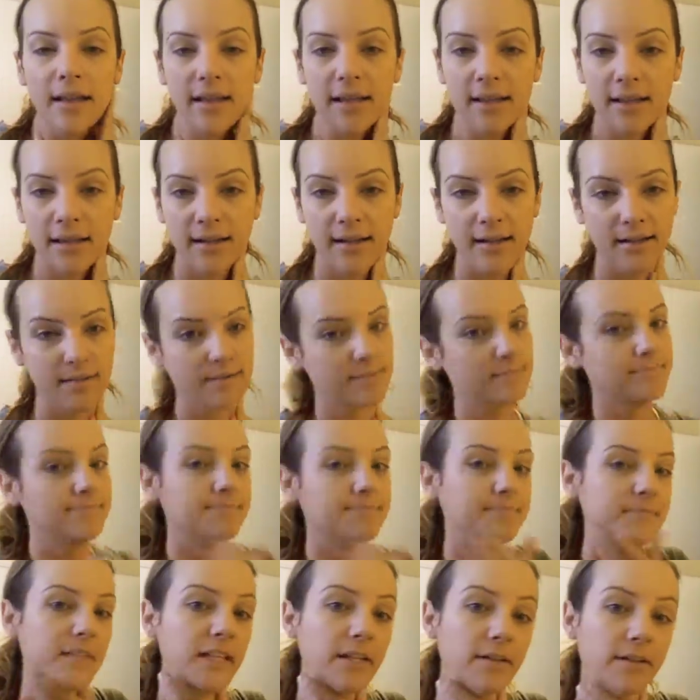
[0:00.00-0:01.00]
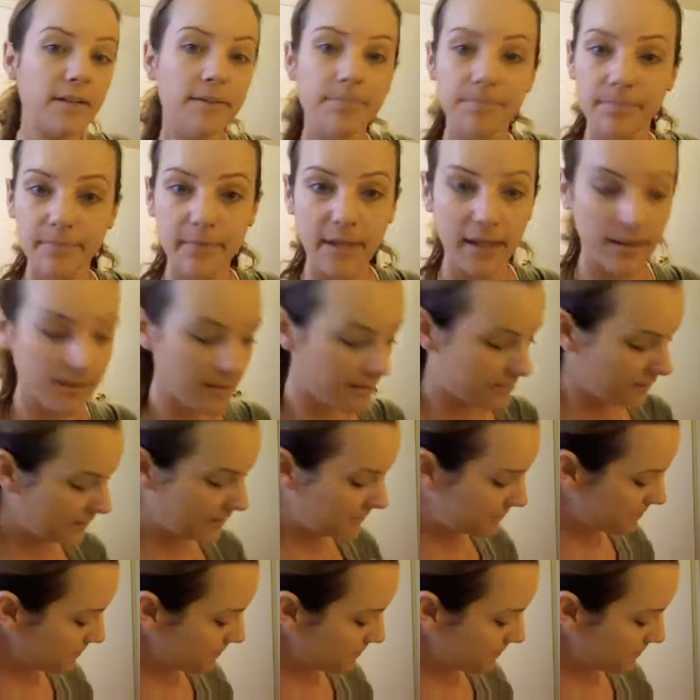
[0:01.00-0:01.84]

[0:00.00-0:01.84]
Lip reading: and anyway, I love